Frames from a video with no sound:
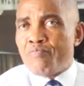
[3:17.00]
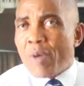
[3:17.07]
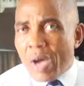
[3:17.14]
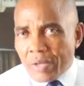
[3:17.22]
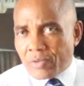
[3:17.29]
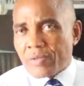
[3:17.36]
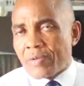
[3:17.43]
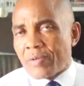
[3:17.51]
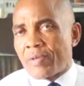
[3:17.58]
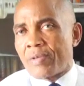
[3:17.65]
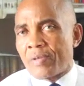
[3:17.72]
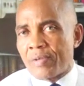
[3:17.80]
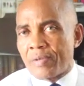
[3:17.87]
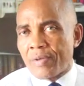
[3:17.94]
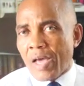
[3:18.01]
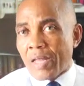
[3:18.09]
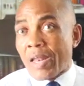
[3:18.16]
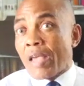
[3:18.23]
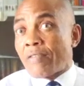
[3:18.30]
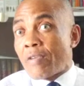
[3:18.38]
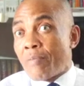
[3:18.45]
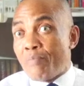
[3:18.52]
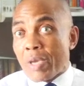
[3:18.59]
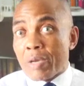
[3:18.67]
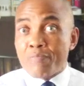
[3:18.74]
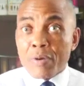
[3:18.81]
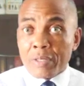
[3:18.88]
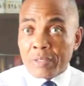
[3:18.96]
But, and that's a
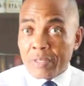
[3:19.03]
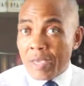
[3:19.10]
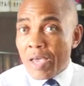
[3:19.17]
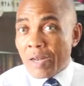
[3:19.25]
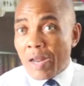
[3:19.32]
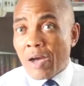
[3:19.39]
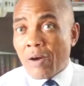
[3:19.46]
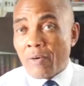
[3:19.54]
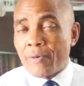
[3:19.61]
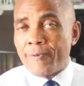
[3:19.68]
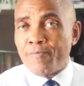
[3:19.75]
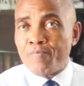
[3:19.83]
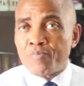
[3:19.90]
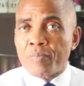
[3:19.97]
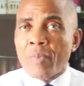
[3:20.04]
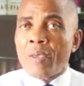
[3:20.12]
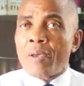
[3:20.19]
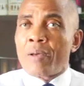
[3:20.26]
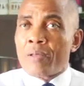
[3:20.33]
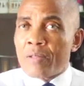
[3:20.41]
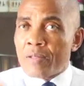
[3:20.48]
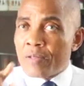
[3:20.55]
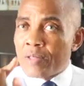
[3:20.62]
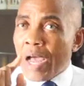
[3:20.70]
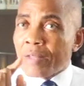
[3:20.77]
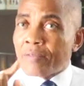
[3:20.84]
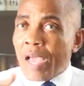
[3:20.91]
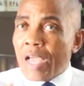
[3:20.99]
big but here now,
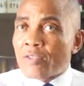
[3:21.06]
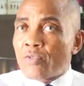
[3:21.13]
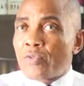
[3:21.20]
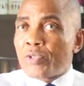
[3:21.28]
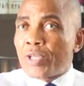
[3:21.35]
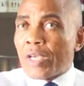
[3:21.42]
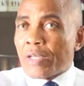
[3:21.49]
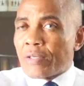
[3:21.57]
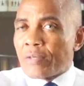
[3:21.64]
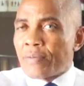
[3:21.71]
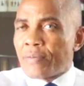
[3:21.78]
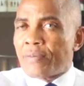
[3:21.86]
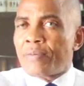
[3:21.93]
that title deed